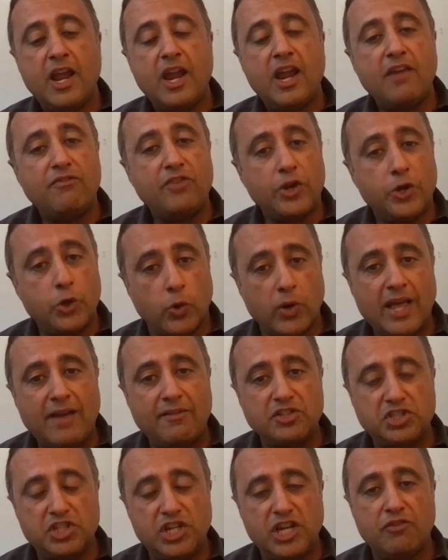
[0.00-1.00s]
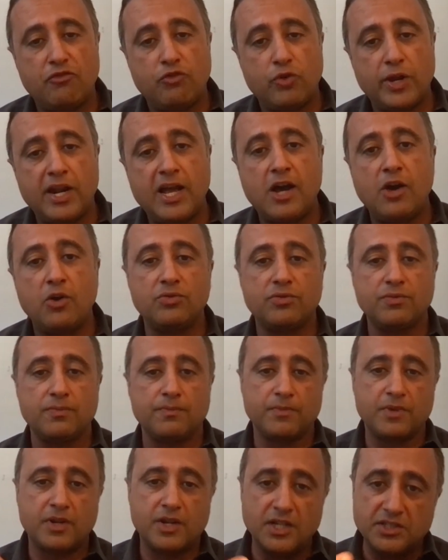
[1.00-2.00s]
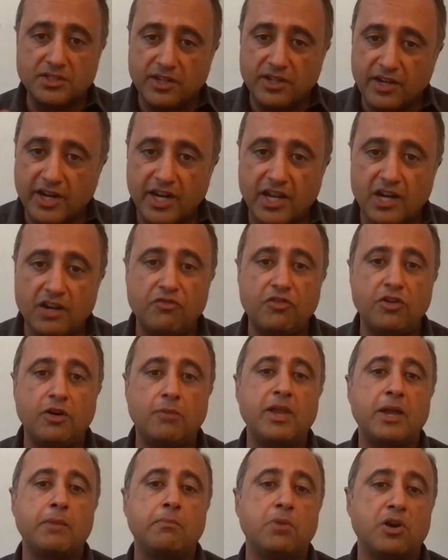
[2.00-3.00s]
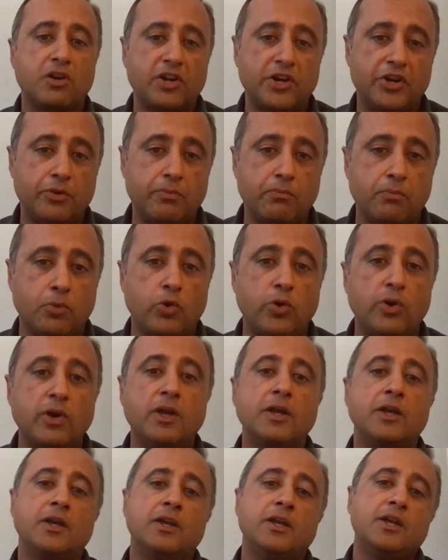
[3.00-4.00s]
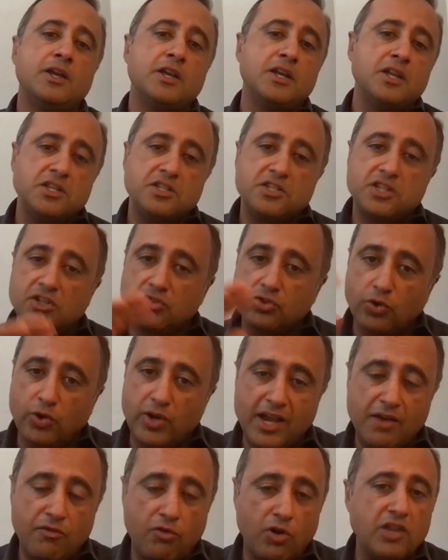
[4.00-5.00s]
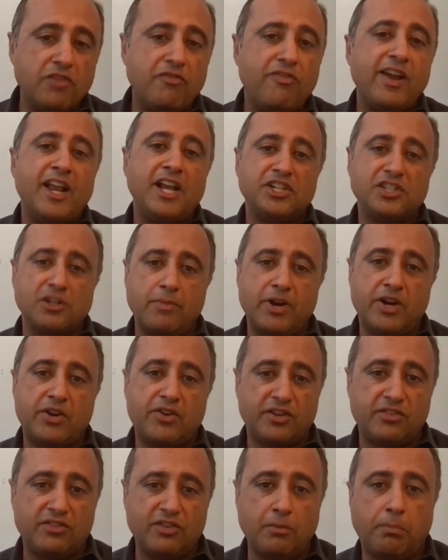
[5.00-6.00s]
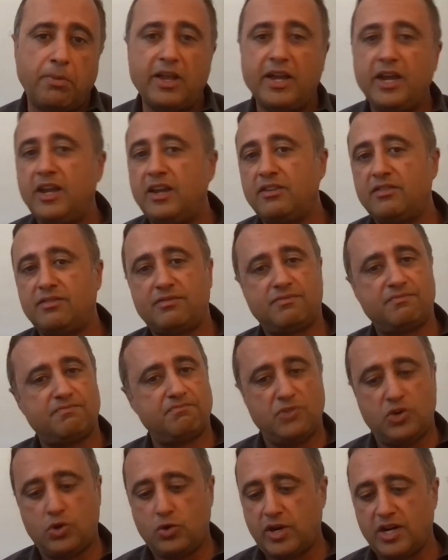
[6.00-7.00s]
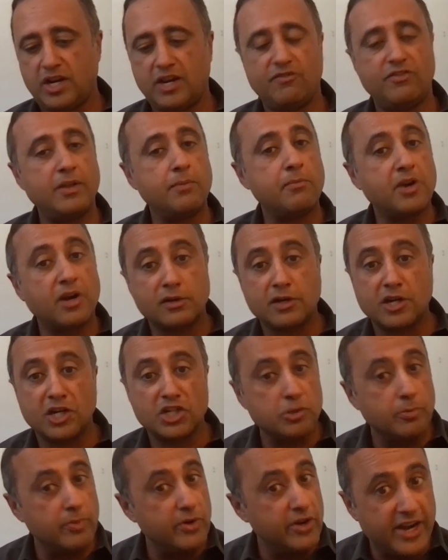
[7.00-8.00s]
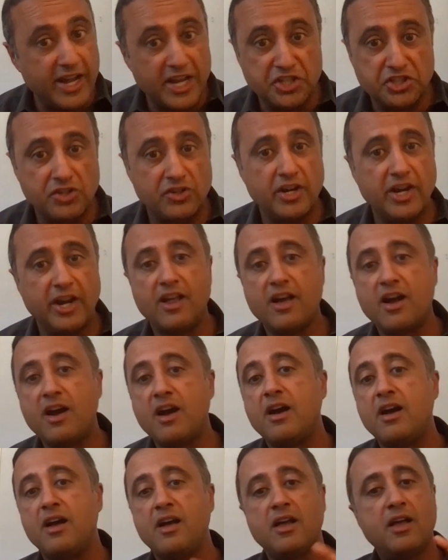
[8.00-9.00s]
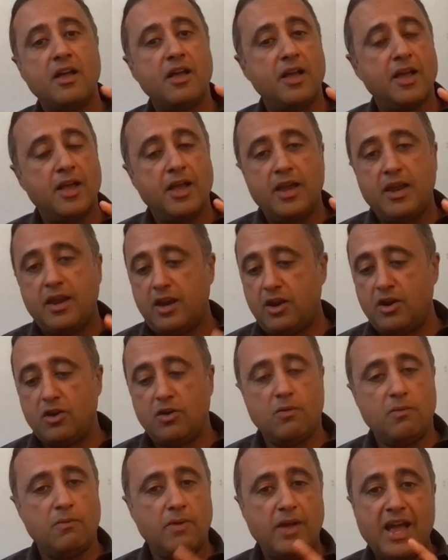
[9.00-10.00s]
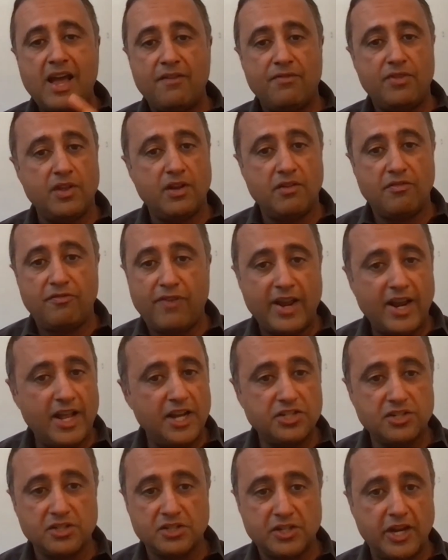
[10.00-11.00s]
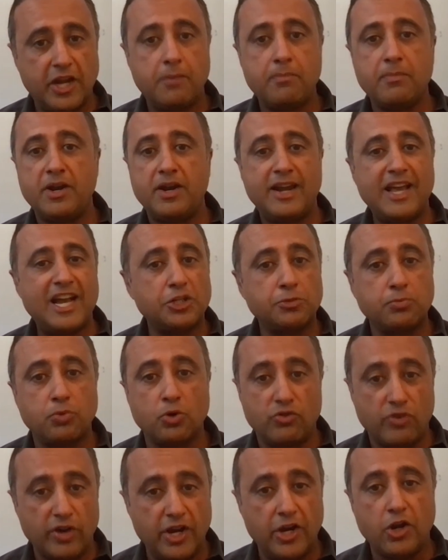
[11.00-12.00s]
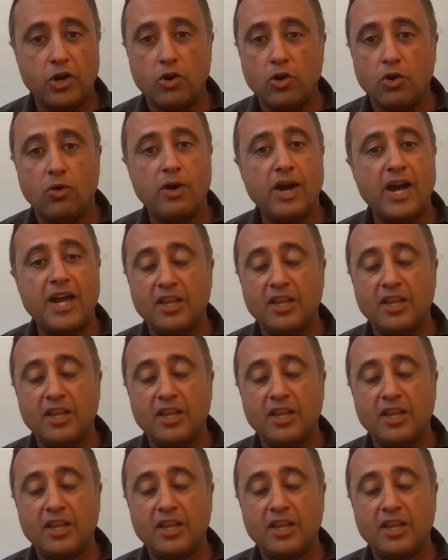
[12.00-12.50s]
If they don't have a CFO in house, consider getting a firm like Berkland on board just so you have all the financial metrics in place. You can give them customer retention data, have the financial statement dashboards ready to go.